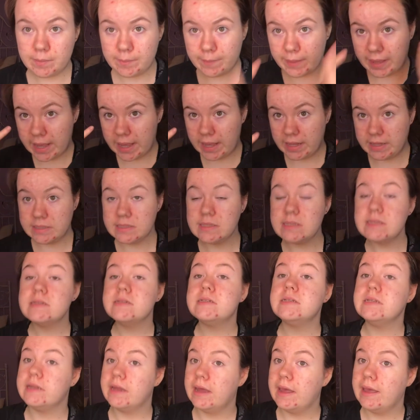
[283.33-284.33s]
my hands
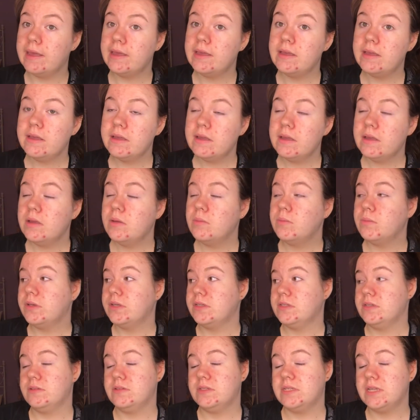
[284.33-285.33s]
today because
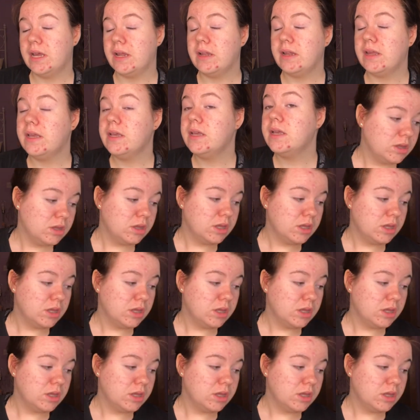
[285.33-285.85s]
I was tanning.